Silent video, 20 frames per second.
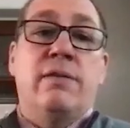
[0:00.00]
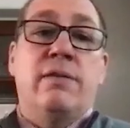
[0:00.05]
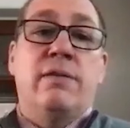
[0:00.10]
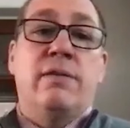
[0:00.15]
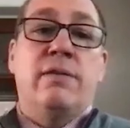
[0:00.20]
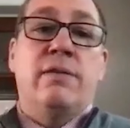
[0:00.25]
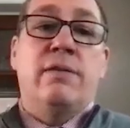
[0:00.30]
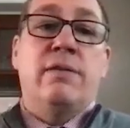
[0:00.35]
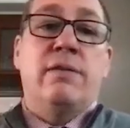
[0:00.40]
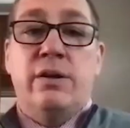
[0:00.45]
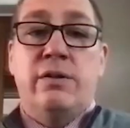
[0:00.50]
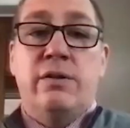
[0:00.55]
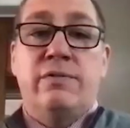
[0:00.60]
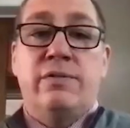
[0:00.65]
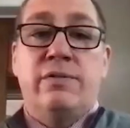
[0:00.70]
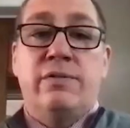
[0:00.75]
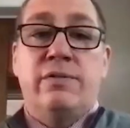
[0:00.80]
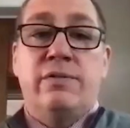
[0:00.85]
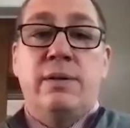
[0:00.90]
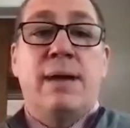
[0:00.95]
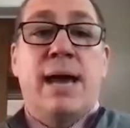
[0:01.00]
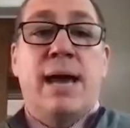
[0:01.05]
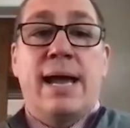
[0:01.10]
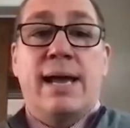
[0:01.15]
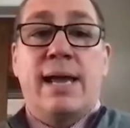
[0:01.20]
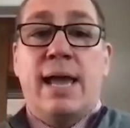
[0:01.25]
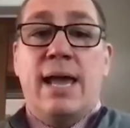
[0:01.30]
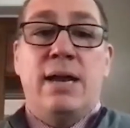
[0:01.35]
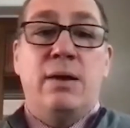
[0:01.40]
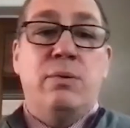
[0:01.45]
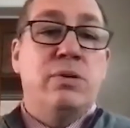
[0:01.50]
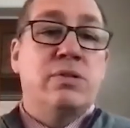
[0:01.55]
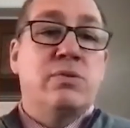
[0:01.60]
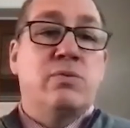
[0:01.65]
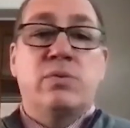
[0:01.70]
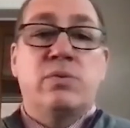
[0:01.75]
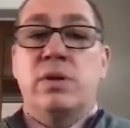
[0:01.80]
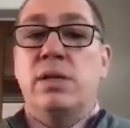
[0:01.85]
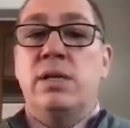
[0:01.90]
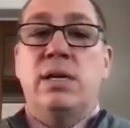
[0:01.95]
very good feedback. And it was
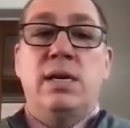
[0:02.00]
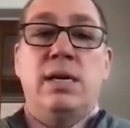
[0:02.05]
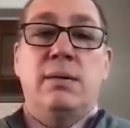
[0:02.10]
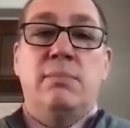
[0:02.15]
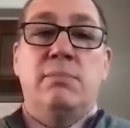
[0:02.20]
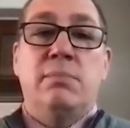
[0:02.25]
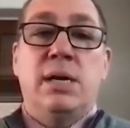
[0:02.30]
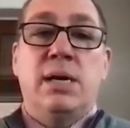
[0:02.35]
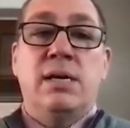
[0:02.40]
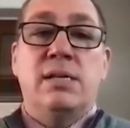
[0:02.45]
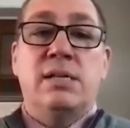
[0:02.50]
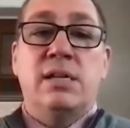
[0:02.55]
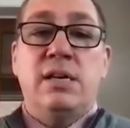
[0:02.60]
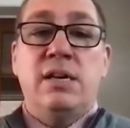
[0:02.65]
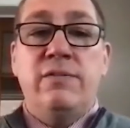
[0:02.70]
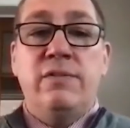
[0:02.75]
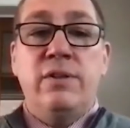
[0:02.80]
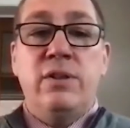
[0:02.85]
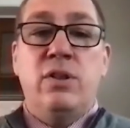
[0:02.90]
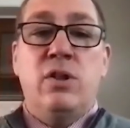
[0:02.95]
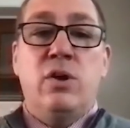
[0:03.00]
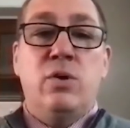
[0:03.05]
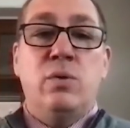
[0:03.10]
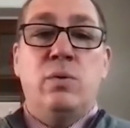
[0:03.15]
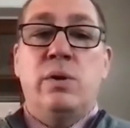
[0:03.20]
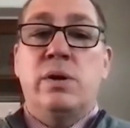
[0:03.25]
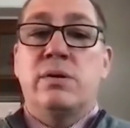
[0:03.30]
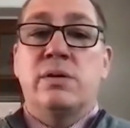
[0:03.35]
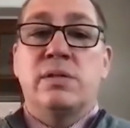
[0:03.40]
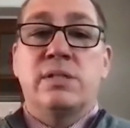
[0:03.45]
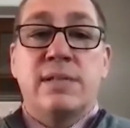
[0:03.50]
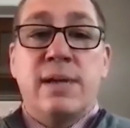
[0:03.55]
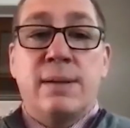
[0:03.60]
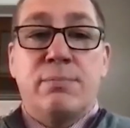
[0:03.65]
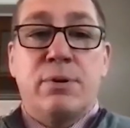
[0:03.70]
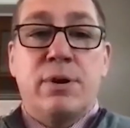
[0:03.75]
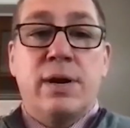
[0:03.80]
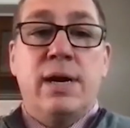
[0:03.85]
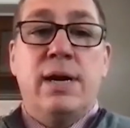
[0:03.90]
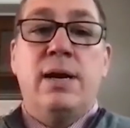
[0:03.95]
really neat because even though we were
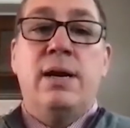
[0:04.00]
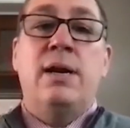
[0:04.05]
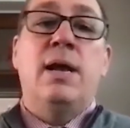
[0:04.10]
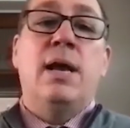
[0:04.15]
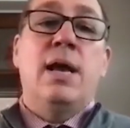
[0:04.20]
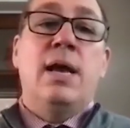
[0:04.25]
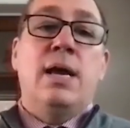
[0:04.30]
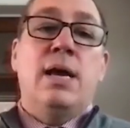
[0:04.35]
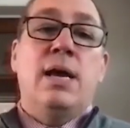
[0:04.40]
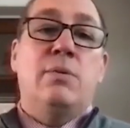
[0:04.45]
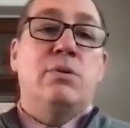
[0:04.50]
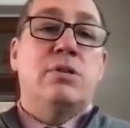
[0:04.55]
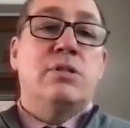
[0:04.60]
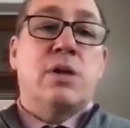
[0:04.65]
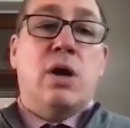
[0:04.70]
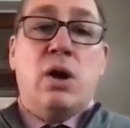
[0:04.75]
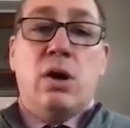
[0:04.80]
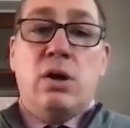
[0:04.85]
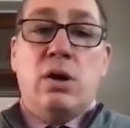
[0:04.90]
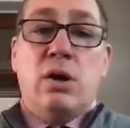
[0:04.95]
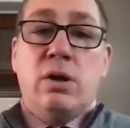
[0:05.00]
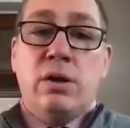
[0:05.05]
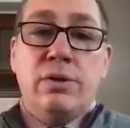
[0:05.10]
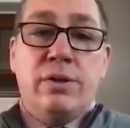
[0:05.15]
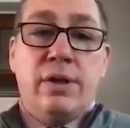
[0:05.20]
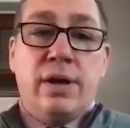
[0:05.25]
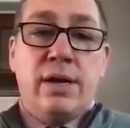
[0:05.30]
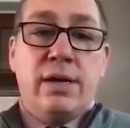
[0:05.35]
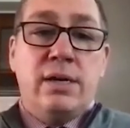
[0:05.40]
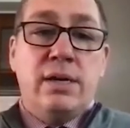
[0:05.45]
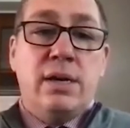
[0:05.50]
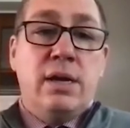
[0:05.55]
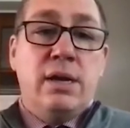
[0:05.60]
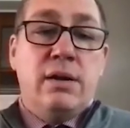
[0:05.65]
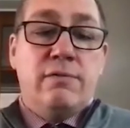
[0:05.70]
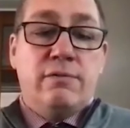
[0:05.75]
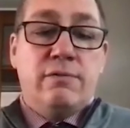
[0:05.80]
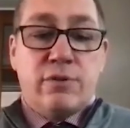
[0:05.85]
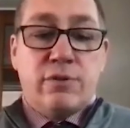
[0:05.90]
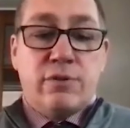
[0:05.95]
separated, it was all done
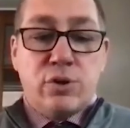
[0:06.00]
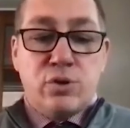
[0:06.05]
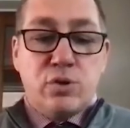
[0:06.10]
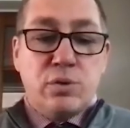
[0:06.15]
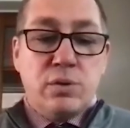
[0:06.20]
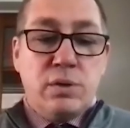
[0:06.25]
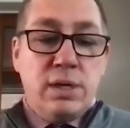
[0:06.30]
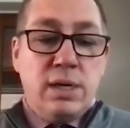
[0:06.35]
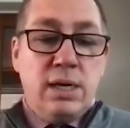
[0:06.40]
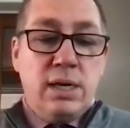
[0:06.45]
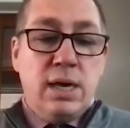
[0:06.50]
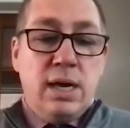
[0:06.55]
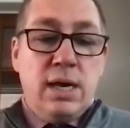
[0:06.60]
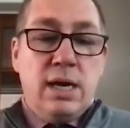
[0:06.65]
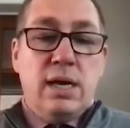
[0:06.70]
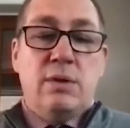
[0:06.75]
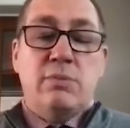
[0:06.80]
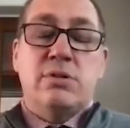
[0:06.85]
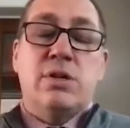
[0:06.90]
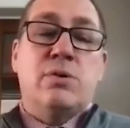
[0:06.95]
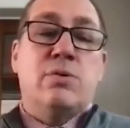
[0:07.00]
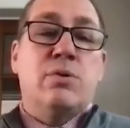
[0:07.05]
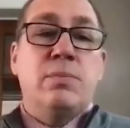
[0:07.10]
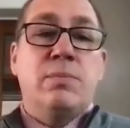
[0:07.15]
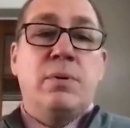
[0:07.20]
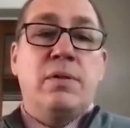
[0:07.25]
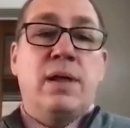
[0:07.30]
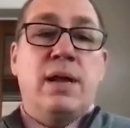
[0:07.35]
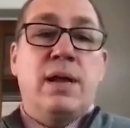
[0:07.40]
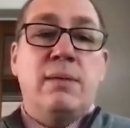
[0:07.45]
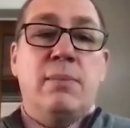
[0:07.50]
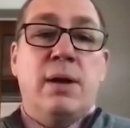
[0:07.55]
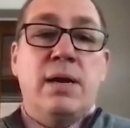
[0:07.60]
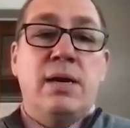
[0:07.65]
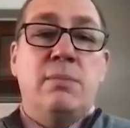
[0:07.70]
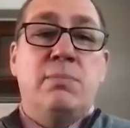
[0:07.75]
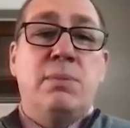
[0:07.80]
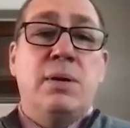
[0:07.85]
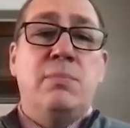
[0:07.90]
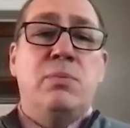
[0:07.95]
virtually. It was a group of like
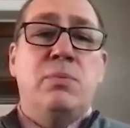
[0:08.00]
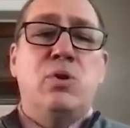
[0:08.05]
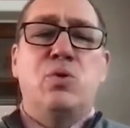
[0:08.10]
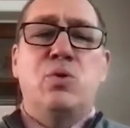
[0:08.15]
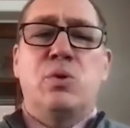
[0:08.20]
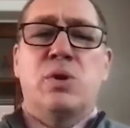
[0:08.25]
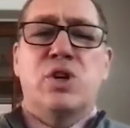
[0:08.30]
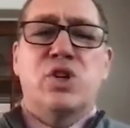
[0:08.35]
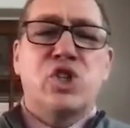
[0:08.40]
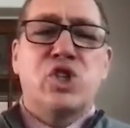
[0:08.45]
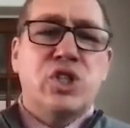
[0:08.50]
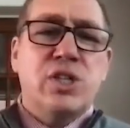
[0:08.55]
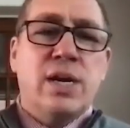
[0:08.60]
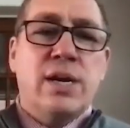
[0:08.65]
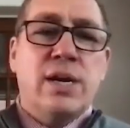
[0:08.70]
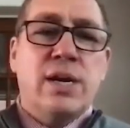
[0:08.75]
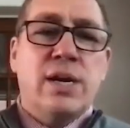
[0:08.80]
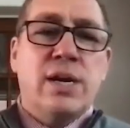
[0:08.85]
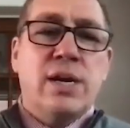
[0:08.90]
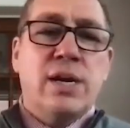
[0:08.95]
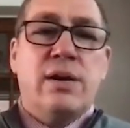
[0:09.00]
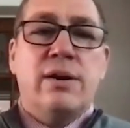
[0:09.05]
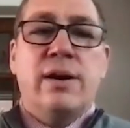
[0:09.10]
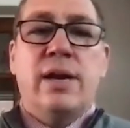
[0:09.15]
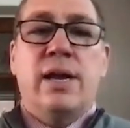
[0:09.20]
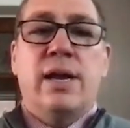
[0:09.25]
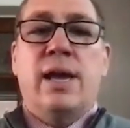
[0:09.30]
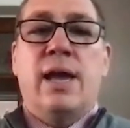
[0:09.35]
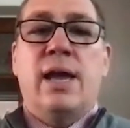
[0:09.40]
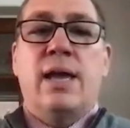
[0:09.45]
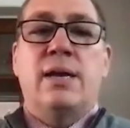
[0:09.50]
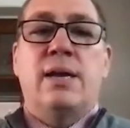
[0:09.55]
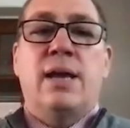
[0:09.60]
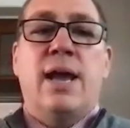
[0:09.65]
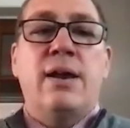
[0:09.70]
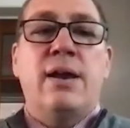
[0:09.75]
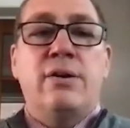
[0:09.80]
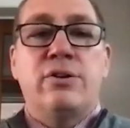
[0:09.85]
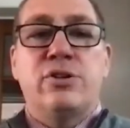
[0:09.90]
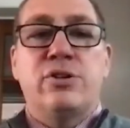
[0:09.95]
minded people who were sharing and
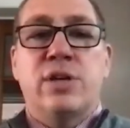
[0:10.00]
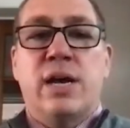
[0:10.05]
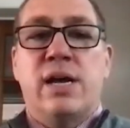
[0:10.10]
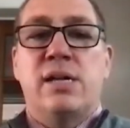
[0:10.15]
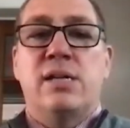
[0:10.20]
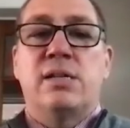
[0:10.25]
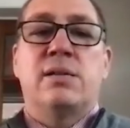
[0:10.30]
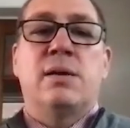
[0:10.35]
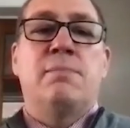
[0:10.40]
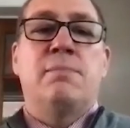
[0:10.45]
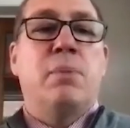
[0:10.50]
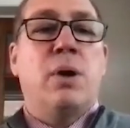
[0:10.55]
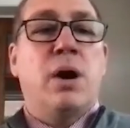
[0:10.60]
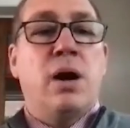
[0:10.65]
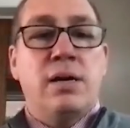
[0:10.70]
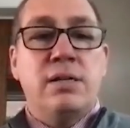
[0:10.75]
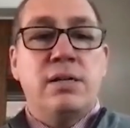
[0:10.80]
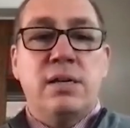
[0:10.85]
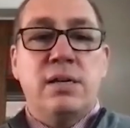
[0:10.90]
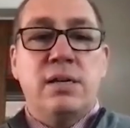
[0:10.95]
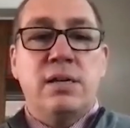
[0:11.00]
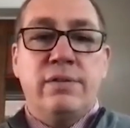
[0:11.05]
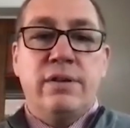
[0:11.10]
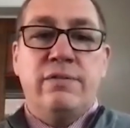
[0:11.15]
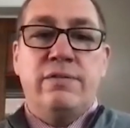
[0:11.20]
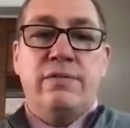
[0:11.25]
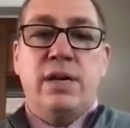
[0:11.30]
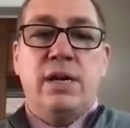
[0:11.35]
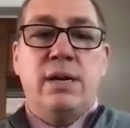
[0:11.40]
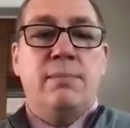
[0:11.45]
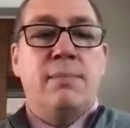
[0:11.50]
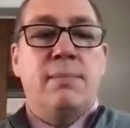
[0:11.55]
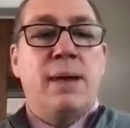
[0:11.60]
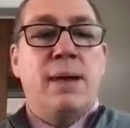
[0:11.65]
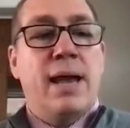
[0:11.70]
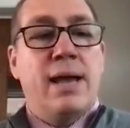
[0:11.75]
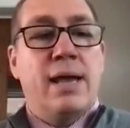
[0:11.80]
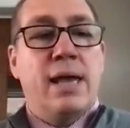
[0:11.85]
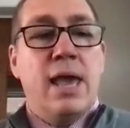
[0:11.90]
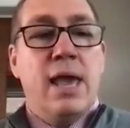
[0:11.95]
energized and positively feeding
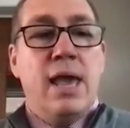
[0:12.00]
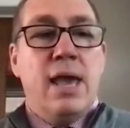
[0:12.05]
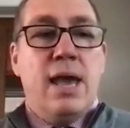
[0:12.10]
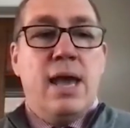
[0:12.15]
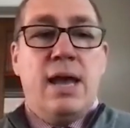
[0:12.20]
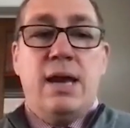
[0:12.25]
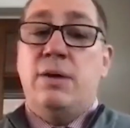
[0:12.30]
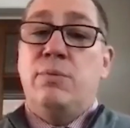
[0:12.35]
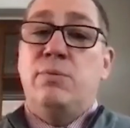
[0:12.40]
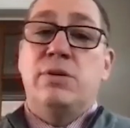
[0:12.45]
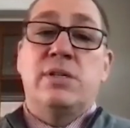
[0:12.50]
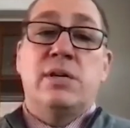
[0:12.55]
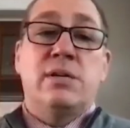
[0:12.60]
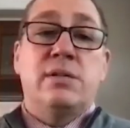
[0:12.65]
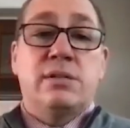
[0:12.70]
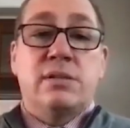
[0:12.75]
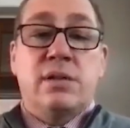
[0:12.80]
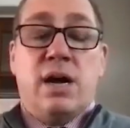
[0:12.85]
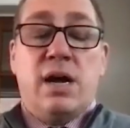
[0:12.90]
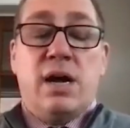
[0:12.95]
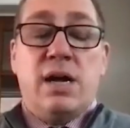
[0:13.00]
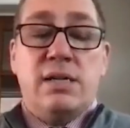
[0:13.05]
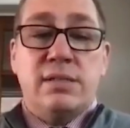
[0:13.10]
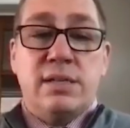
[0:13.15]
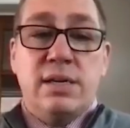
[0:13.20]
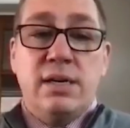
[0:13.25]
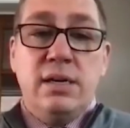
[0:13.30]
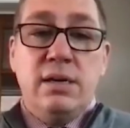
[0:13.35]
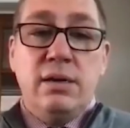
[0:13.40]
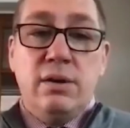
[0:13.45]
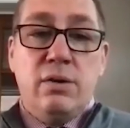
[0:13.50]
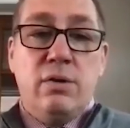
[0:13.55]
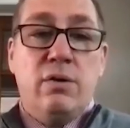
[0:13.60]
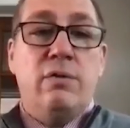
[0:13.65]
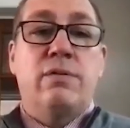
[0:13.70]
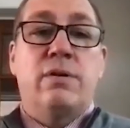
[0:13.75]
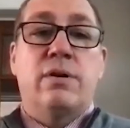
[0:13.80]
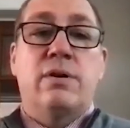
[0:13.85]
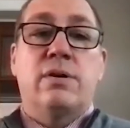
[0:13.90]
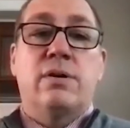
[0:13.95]
back. And it was exhausting
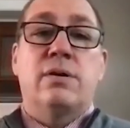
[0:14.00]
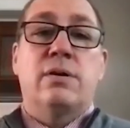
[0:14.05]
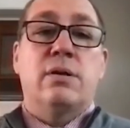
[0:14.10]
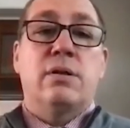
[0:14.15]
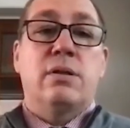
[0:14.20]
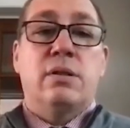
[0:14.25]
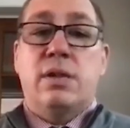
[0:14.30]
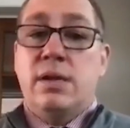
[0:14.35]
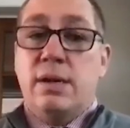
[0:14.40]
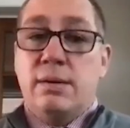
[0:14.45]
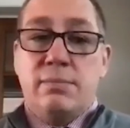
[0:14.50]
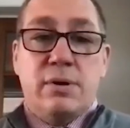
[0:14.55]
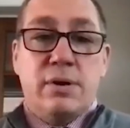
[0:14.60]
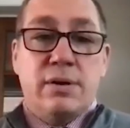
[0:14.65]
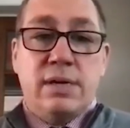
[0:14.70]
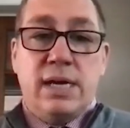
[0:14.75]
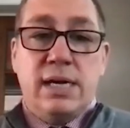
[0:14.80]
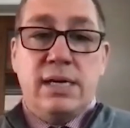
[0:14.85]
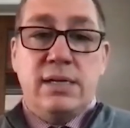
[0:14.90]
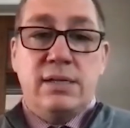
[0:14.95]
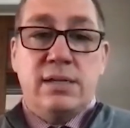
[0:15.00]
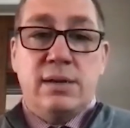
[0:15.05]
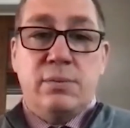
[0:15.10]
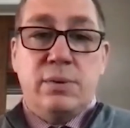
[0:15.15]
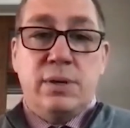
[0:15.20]
over the number of days that we